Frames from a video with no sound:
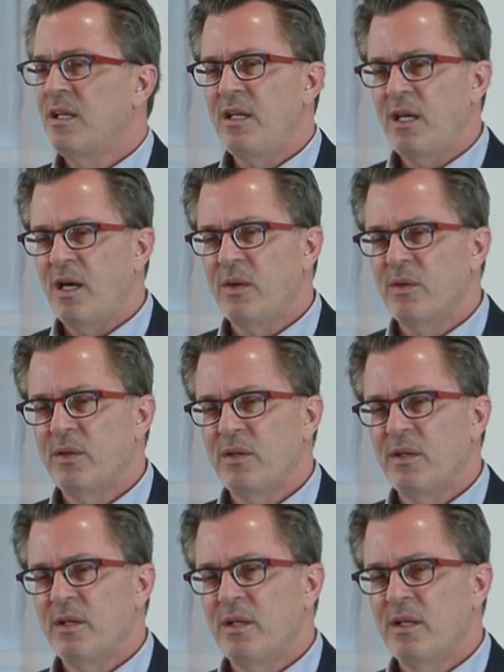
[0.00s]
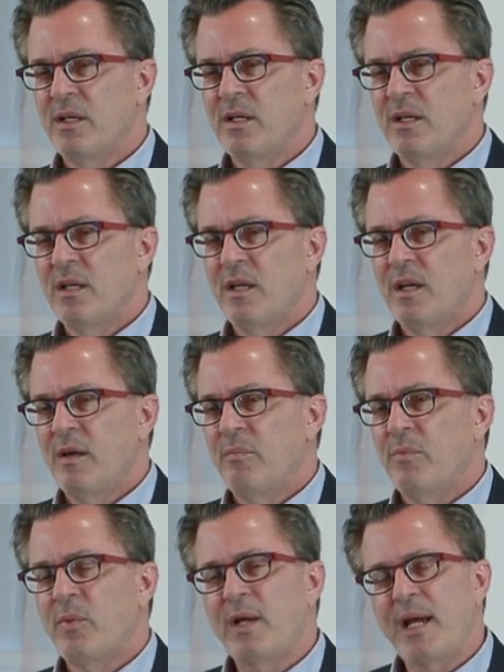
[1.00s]
No.
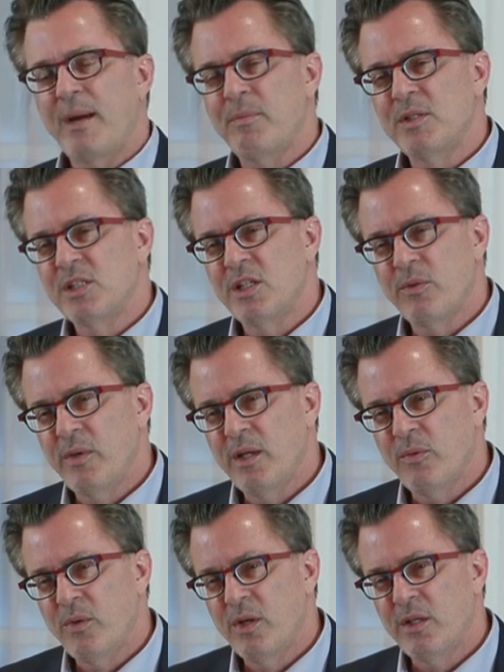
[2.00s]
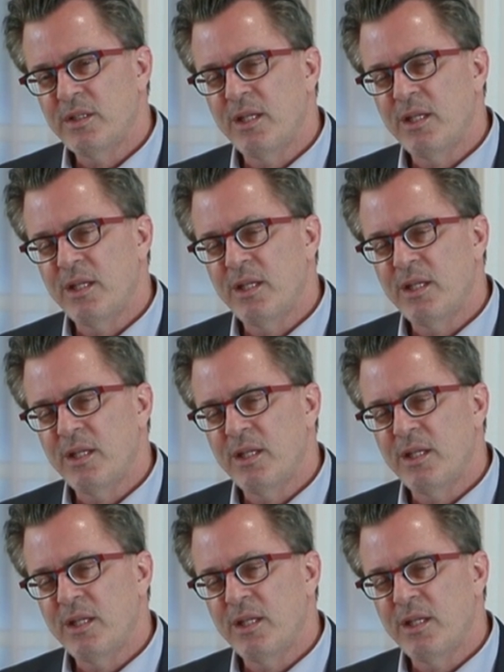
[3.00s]
But what happens in the real world?